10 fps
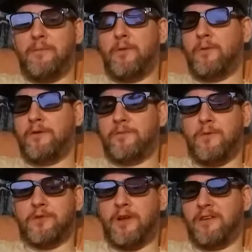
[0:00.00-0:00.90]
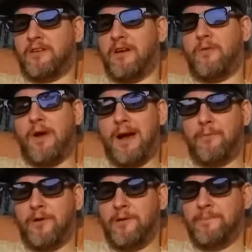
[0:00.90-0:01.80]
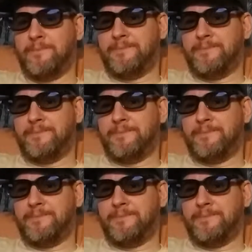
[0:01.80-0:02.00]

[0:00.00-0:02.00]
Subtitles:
I'm the world's most underground rapper.